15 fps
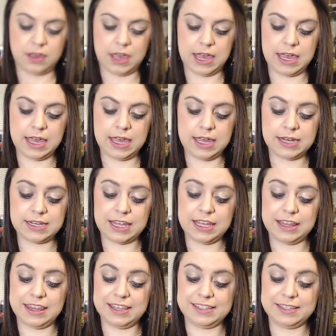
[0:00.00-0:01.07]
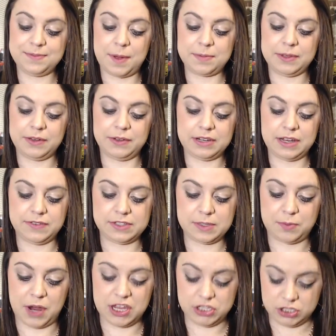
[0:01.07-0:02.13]
And this is probably going to even
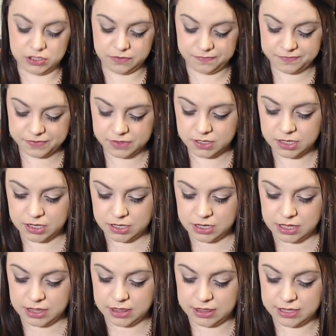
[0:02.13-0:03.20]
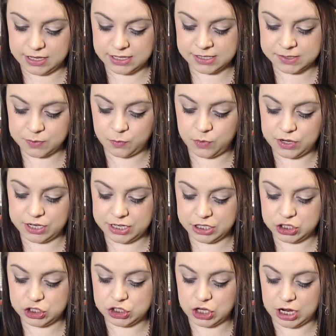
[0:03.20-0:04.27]
surprise you. This one
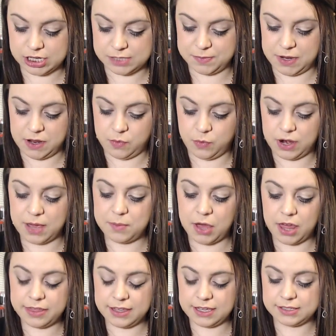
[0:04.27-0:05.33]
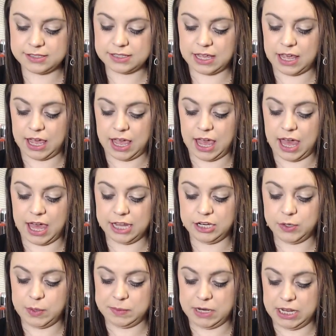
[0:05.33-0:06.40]
shocked me. When I bought this, I
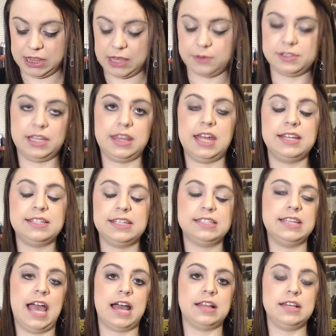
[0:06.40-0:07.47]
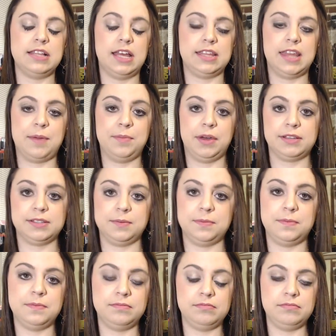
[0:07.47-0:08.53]
knew immediately. I was like, that is exactly like that
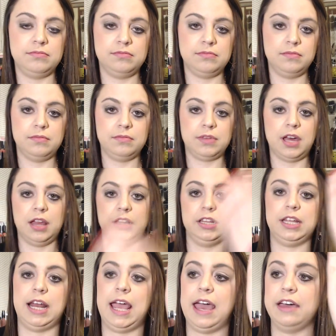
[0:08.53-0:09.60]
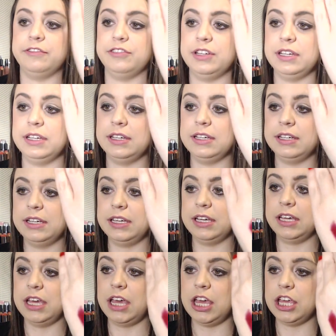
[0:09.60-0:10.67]
Buxom color that I have.
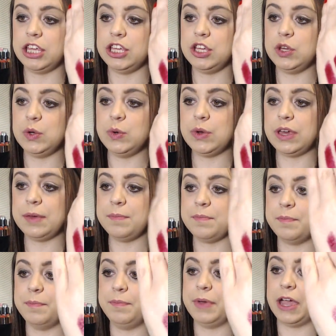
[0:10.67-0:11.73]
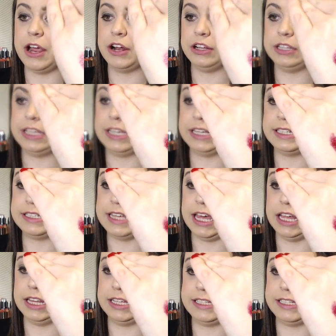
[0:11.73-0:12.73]
You can barely tell a